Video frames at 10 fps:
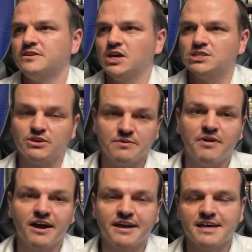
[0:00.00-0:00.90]
So in
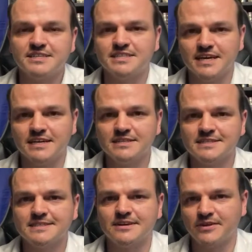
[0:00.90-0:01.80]
my case,
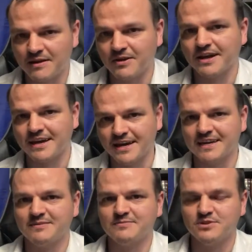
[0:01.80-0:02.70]
yes, a rabbi
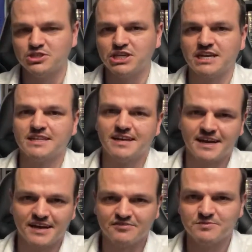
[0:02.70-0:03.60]
came to check that
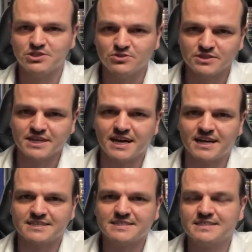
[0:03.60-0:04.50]
I have
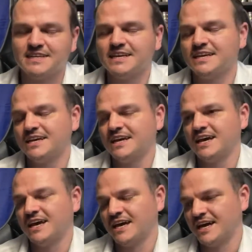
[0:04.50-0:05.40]
mezuzahs
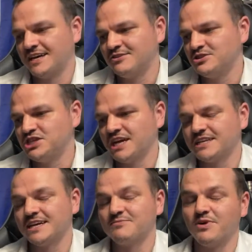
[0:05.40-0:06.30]
and to check
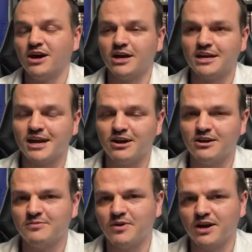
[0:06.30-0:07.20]
that
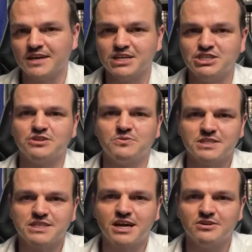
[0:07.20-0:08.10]
my kitchen
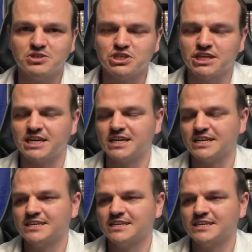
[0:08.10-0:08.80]
was kosher